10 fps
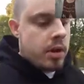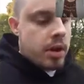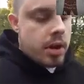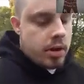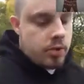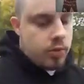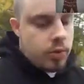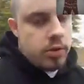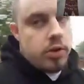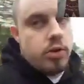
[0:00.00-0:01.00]
Try
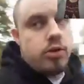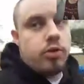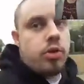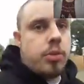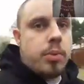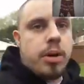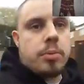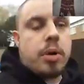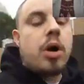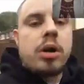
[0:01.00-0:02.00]
the YouTube
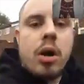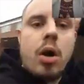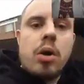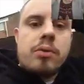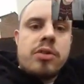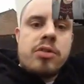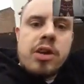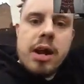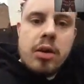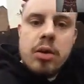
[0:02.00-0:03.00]
going live and see
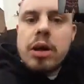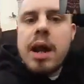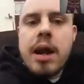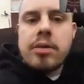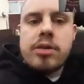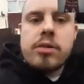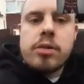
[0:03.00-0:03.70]
how long it lasts.